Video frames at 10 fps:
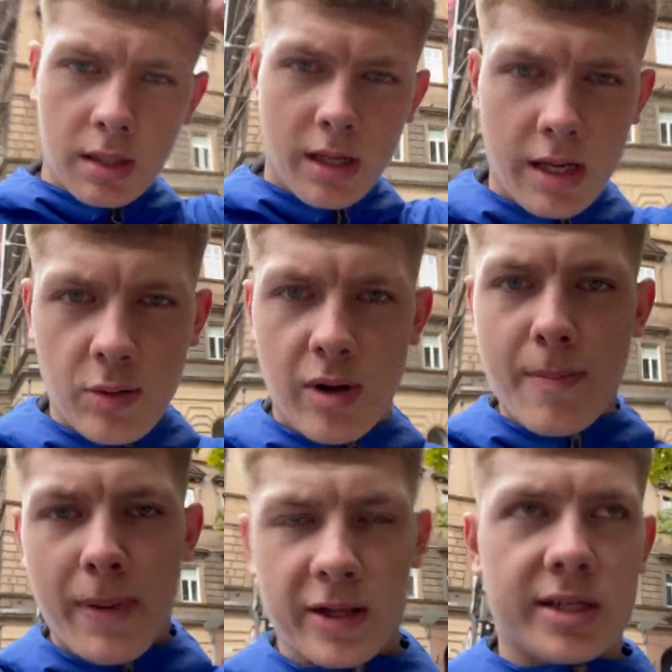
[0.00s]
Anyway,
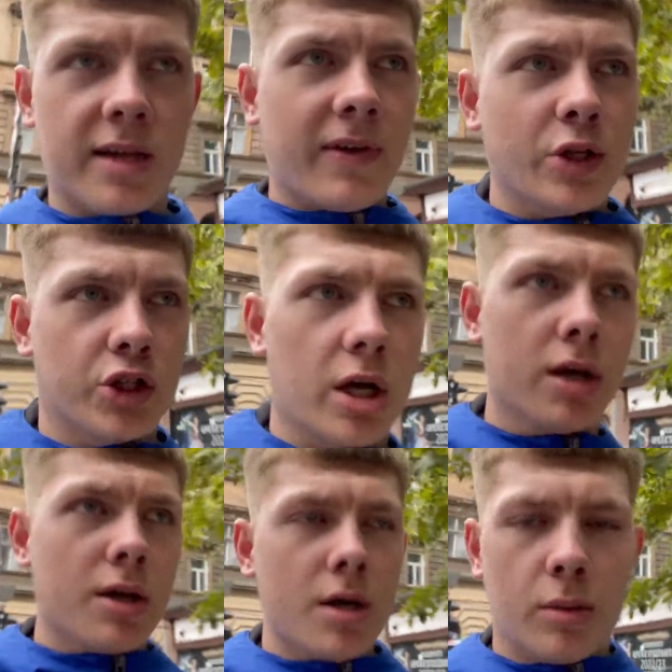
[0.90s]
back to the adventure.
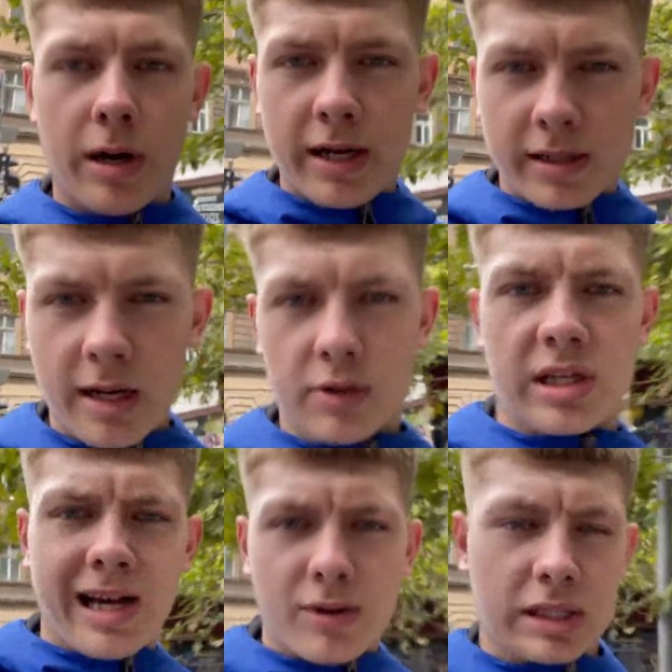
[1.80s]
We're heading now to the
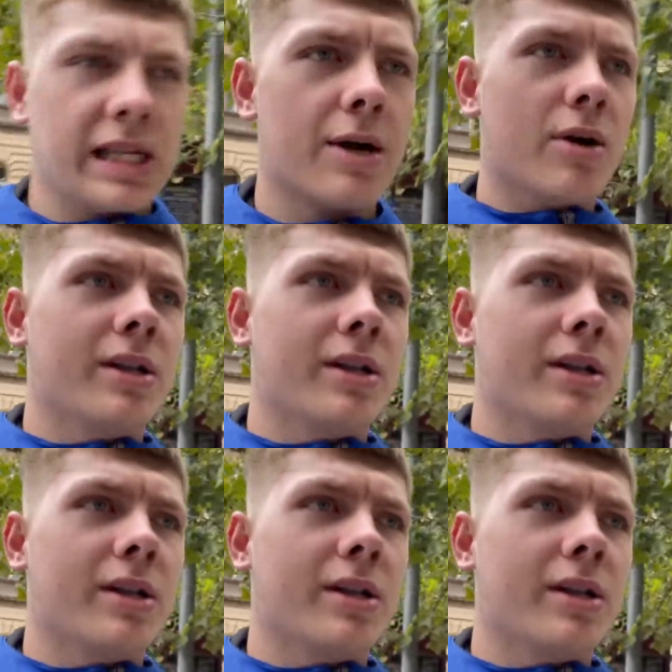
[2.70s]
House of Terror.